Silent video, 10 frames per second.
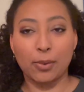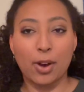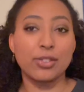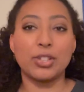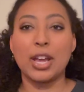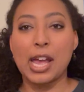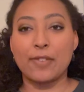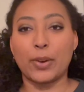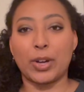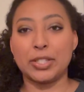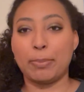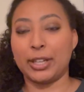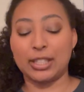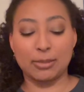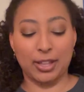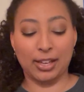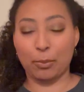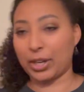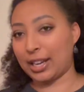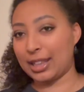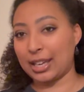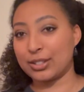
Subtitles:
wash if I want to barely smell like I'm wearing anything.